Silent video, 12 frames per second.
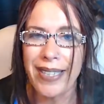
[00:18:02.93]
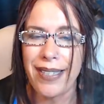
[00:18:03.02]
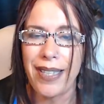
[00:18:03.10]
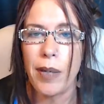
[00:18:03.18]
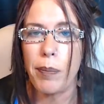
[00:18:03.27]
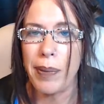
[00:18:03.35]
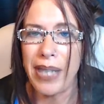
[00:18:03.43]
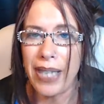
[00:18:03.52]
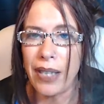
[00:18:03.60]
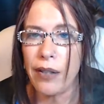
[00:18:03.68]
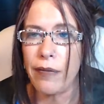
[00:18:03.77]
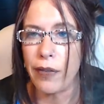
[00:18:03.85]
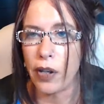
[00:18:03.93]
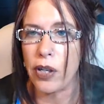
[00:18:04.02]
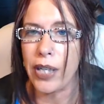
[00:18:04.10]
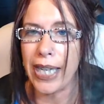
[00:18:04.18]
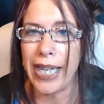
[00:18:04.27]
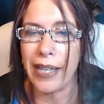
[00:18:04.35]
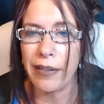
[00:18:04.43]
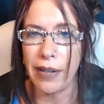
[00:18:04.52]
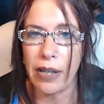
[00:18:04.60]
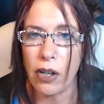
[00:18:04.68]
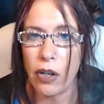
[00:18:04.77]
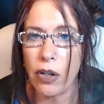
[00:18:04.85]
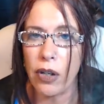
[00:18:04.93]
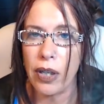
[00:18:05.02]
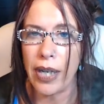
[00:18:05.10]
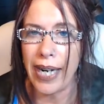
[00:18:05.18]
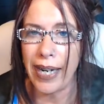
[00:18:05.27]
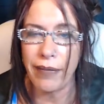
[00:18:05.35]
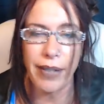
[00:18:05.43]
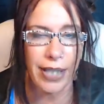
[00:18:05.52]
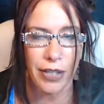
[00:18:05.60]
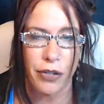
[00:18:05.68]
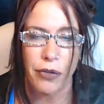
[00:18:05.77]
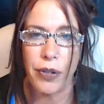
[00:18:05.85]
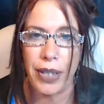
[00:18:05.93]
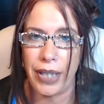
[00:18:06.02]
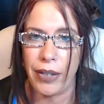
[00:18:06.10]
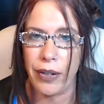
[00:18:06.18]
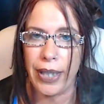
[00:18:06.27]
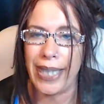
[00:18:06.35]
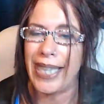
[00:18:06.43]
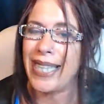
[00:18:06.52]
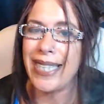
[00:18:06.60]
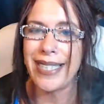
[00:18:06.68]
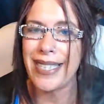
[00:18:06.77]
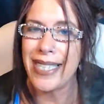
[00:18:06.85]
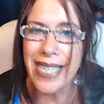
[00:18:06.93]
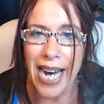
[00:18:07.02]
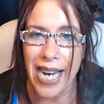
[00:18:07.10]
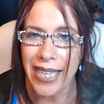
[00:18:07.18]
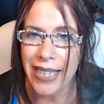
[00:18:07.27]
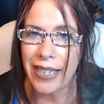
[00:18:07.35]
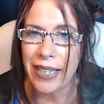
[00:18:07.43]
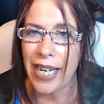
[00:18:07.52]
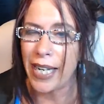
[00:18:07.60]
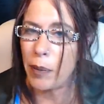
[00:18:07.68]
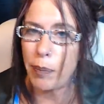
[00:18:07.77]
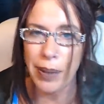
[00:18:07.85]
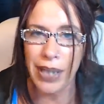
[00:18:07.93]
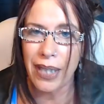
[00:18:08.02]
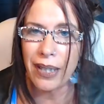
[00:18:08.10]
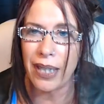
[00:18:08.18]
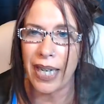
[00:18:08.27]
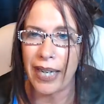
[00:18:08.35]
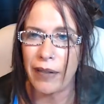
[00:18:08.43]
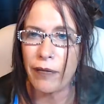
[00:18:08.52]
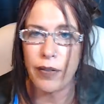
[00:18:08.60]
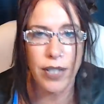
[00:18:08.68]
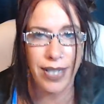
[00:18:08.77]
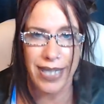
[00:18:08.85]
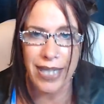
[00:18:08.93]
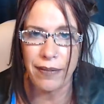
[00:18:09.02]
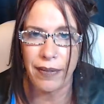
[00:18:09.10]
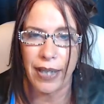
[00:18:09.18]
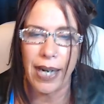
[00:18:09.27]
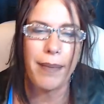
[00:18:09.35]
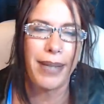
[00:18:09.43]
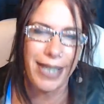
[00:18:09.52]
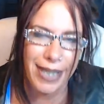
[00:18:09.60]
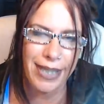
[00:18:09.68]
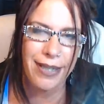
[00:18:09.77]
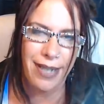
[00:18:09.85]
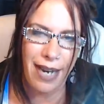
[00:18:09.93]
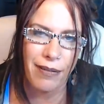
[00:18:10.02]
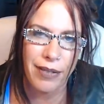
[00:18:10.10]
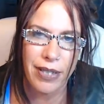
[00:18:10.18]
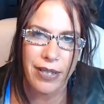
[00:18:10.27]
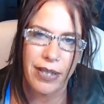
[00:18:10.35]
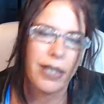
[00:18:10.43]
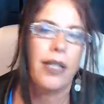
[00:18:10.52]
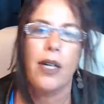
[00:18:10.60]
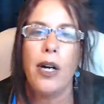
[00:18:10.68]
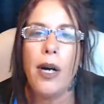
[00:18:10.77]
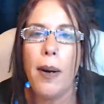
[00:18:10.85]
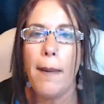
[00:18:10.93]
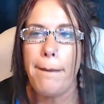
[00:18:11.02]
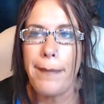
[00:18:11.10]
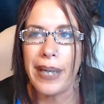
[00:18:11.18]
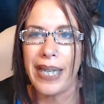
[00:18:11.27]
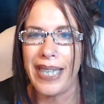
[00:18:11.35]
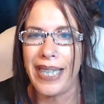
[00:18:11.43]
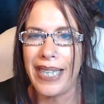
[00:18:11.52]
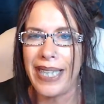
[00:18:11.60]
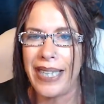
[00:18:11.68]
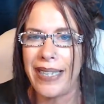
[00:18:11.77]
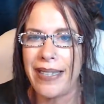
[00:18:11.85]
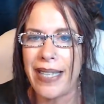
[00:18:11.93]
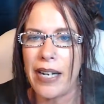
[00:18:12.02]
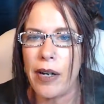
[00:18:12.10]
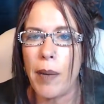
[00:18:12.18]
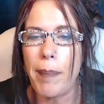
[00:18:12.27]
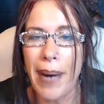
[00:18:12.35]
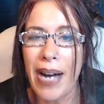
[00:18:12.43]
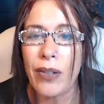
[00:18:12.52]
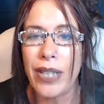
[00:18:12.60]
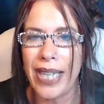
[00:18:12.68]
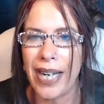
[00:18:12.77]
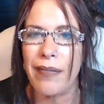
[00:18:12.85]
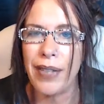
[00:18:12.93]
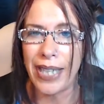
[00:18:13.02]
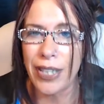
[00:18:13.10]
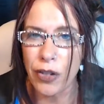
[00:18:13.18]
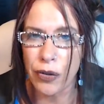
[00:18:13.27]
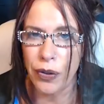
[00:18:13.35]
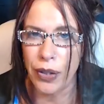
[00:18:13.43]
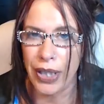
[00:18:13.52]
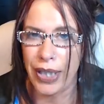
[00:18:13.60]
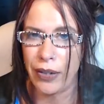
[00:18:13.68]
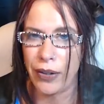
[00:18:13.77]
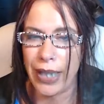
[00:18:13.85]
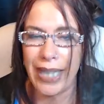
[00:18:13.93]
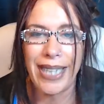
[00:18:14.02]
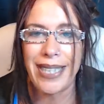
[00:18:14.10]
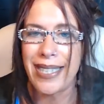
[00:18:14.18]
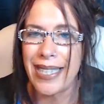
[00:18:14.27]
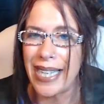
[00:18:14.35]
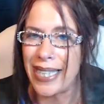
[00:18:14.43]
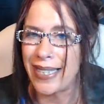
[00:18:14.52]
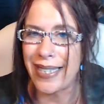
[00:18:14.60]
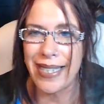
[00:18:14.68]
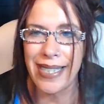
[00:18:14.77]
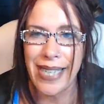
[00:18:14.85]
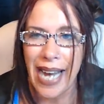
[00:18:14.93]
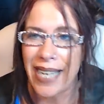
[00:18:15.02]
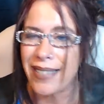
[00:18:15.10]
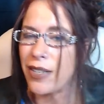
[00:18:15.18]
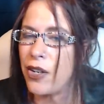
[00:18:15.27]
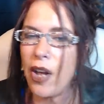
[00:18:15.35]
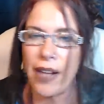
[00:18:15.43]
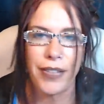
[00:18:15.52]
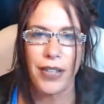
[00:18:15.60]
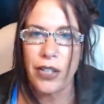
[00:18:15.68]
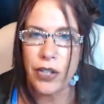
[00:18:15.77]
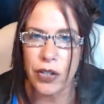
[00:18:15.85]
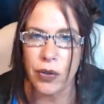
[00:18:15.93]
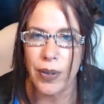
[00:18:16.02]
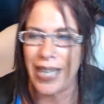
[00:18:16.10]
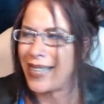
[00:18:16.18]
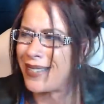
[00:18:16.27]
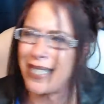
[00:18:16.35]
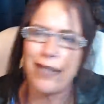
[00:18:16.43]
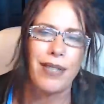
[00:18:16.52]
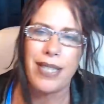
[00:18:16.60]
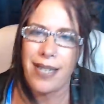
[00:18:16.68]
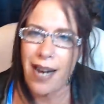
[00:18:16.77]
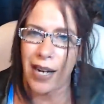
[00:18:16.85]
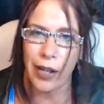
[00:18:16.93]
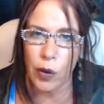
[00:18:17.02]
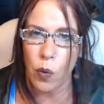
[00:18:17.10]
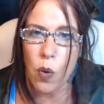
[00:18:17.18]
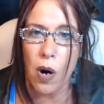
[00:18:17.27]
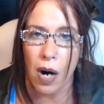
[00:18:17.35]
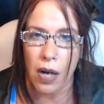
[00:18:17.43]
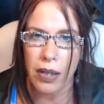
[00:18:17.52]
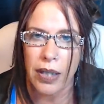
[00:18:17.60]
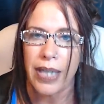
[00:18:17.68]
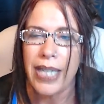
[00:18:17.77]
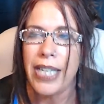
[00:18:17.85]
is an appeal for her to get a, her evidentiary hearing. It's not an appeal like for Steven. I mean, it is obviously, but it's about the evidentiary hearing. It's it's has nothing to do like Steven's not going to walk.